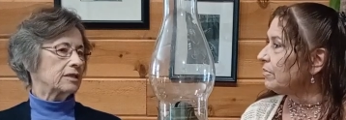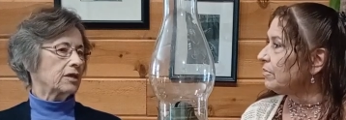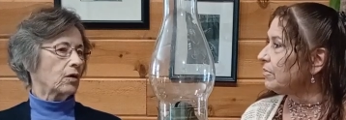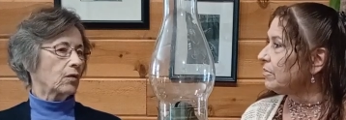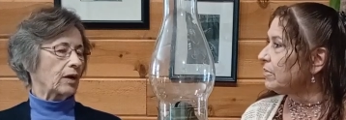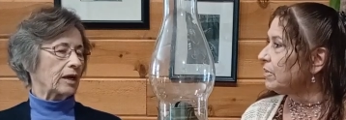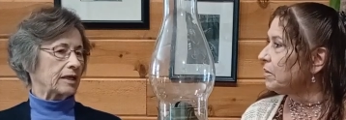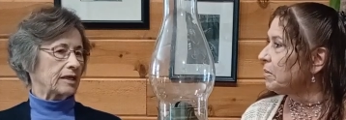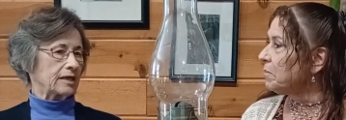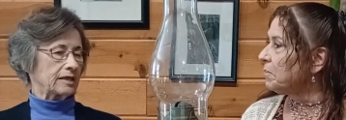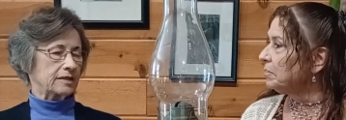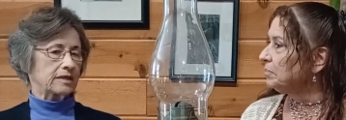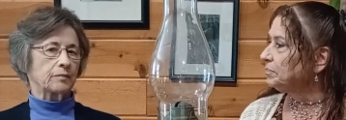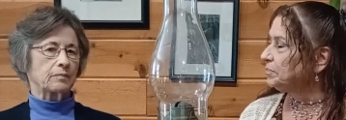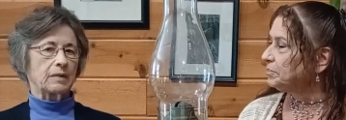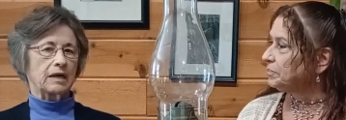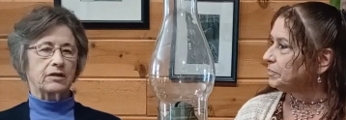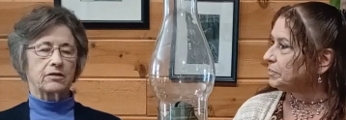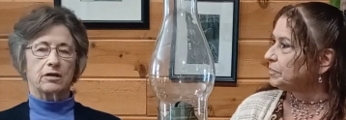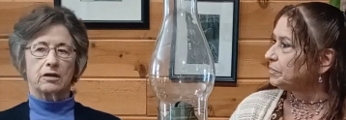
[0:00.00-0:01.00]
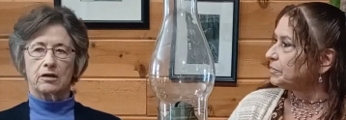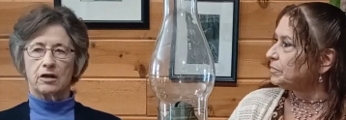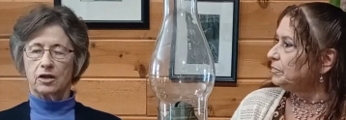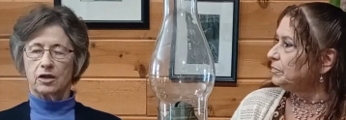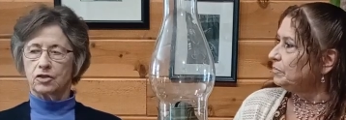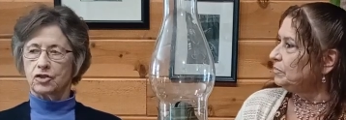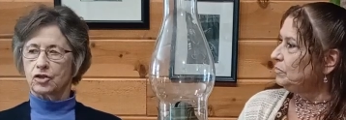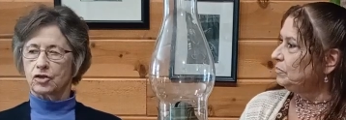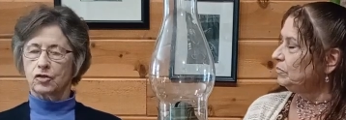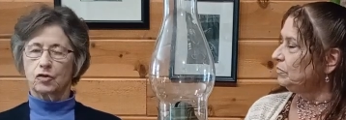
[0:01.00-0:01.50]
Speaker 1: so I guess it made the
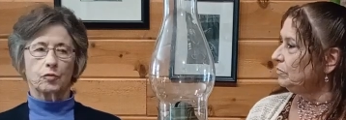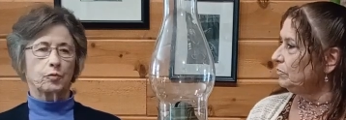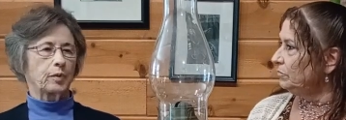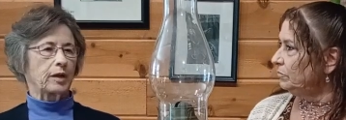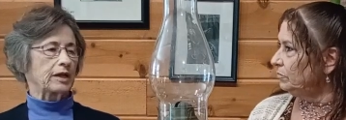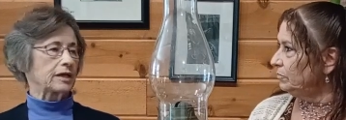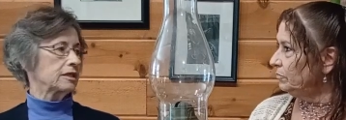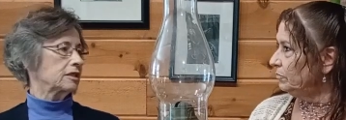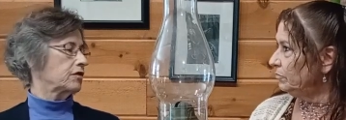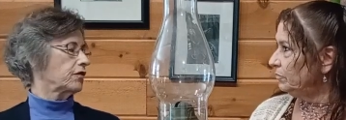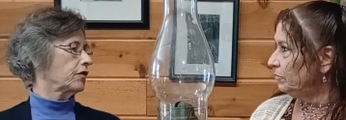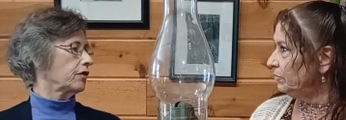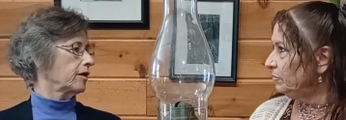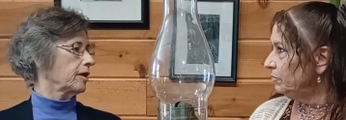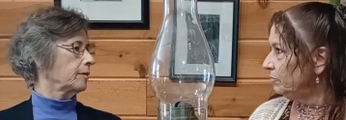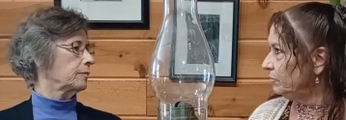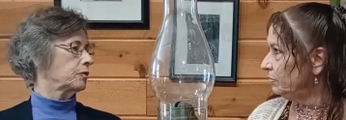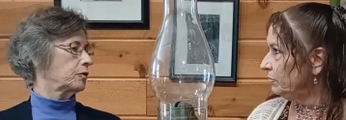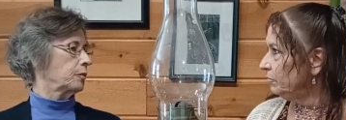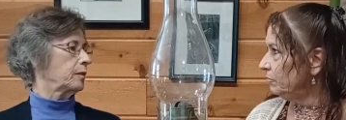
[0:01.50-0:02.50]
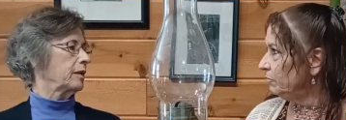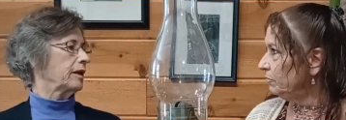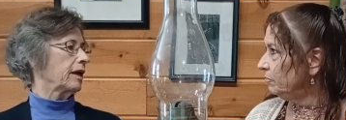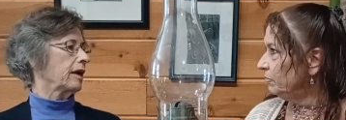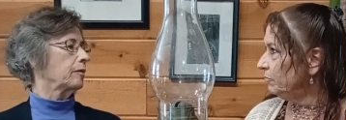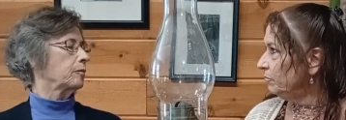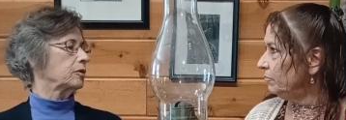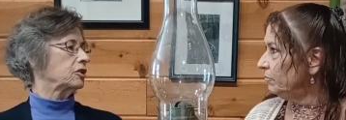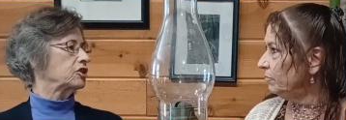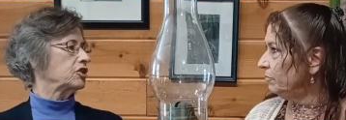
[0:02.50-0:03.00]
logical place for them to be
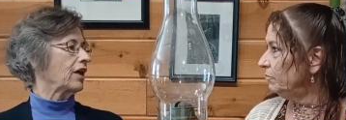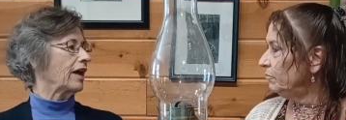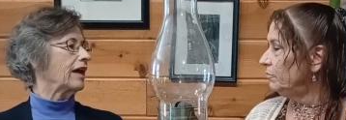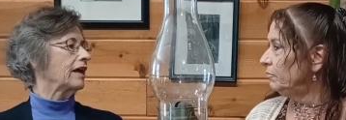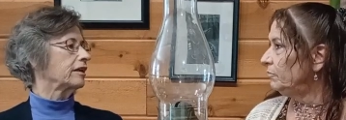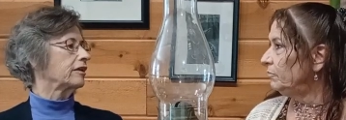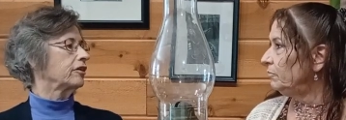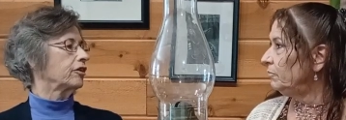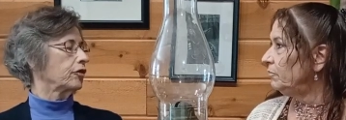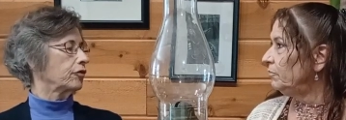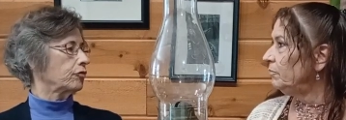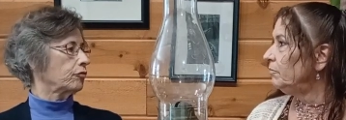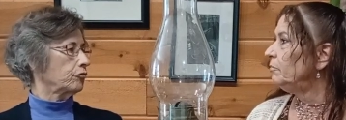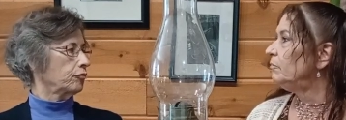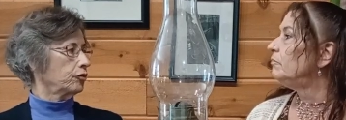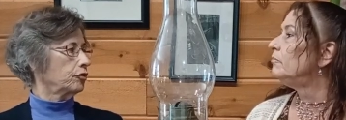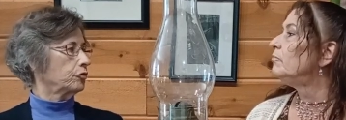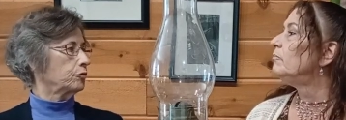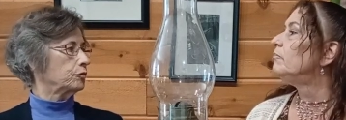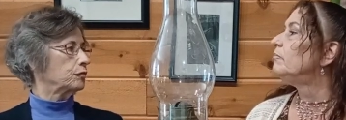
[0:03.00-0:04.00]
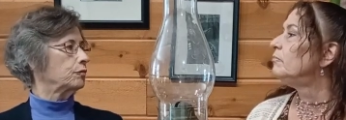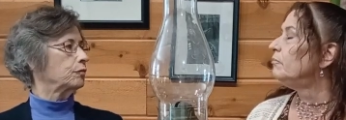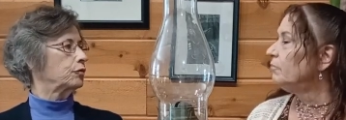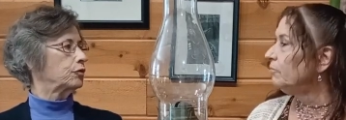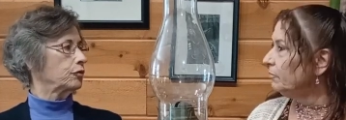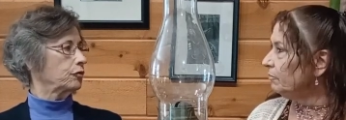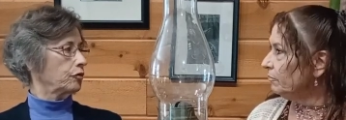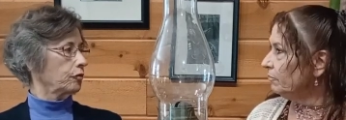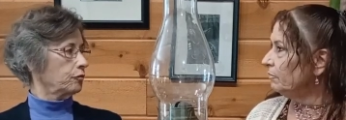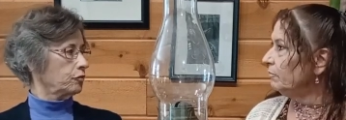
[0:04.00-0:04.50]
able to add another room
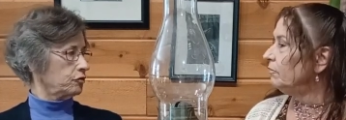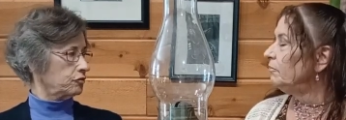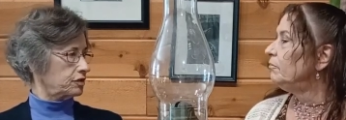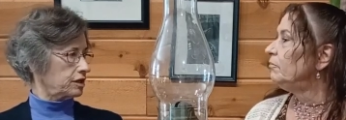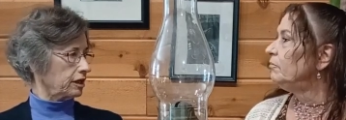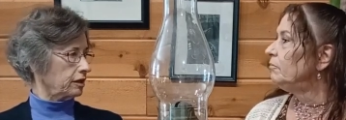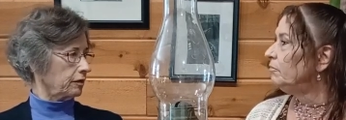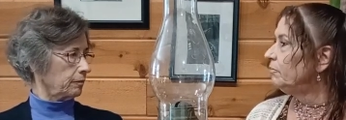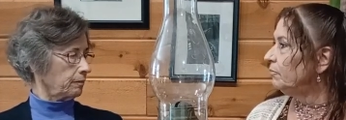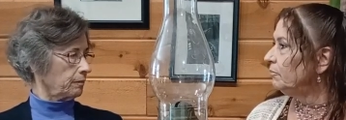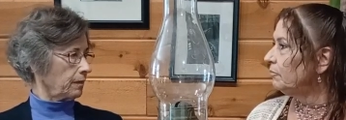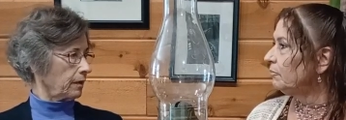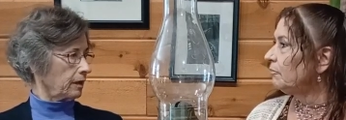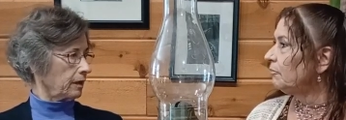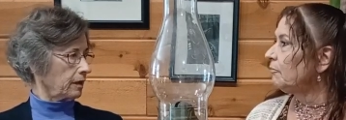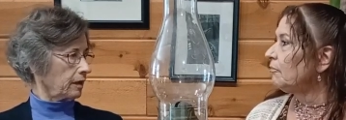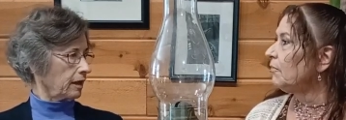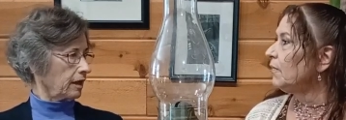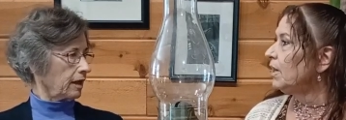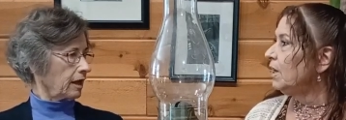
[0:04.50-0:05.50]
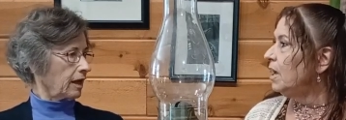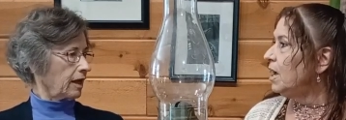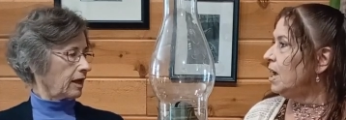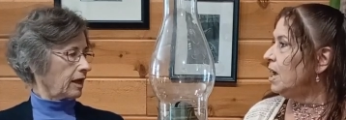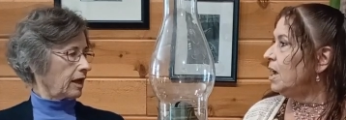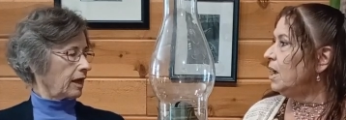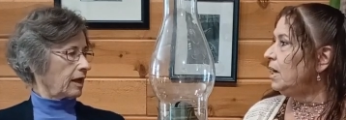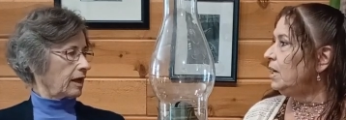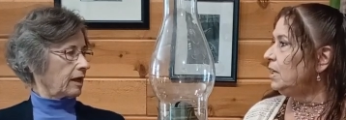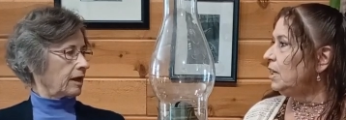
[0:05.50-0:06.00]
to the museum.
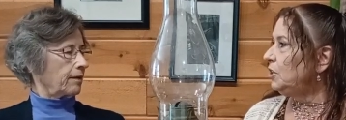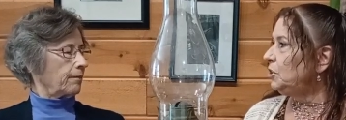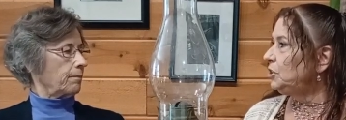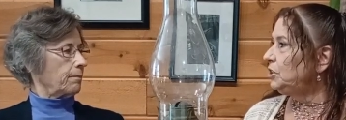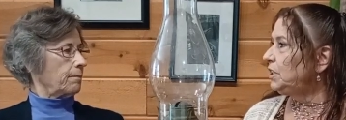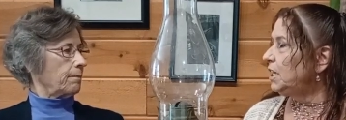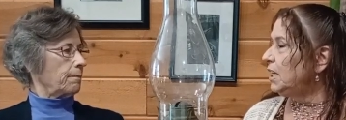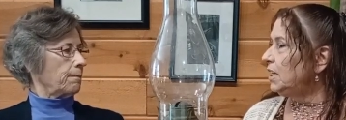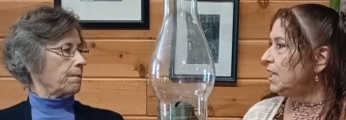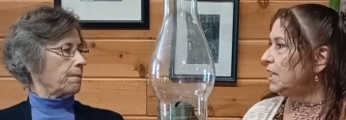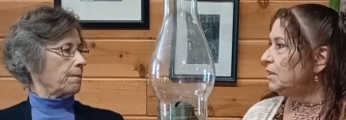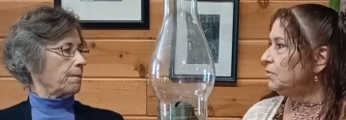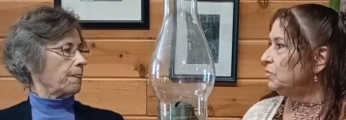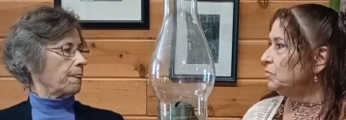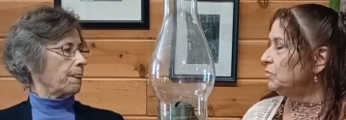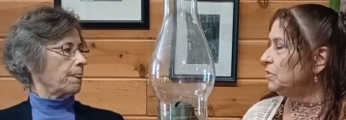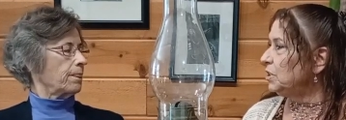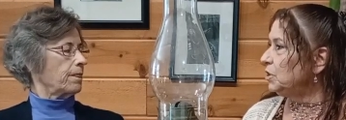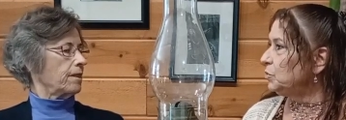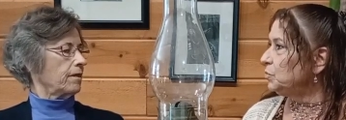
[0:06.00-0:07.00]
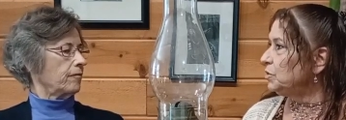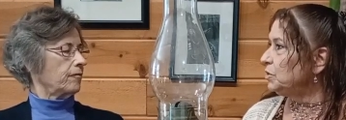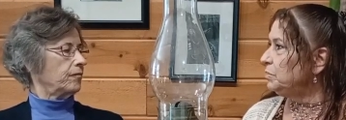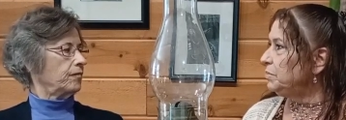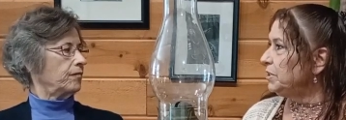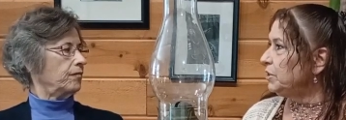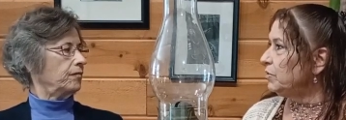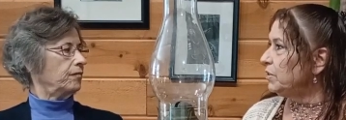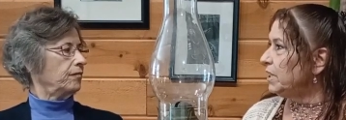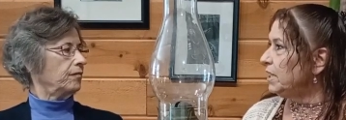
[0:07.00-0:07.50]
Speaker 2: And understand that this was
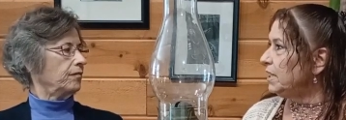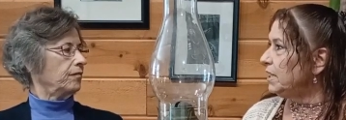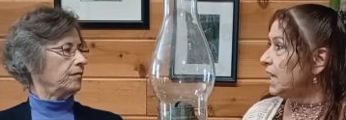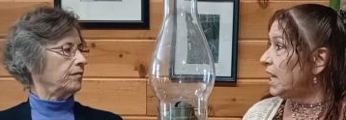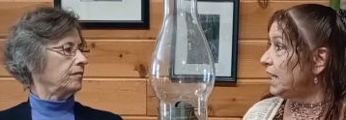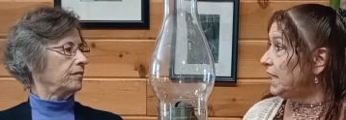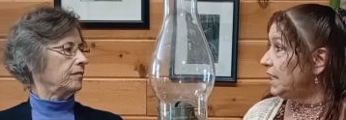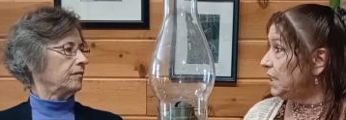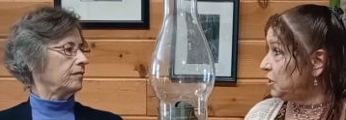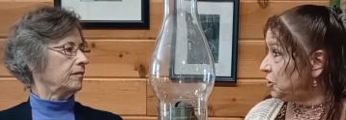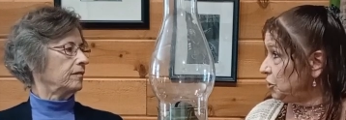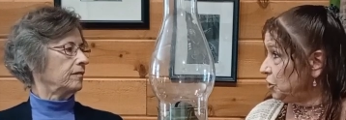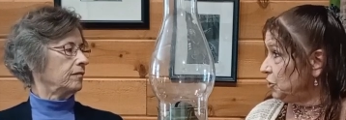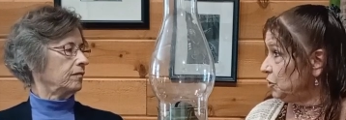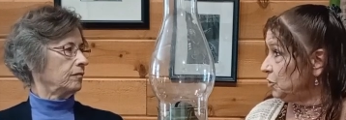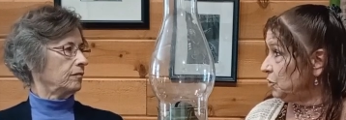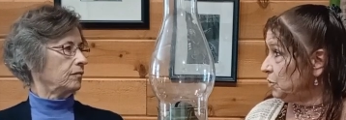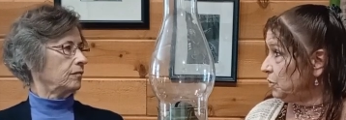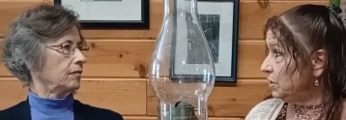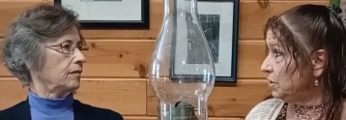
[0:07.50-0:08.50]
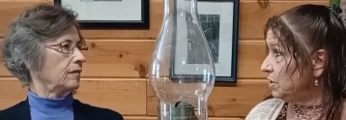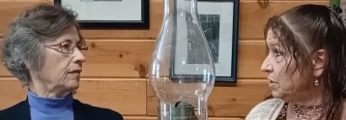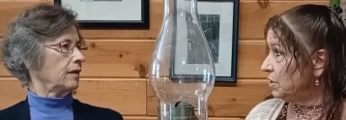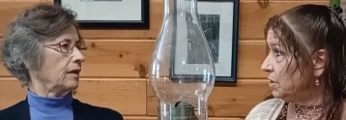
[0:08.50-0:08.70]
built in 92.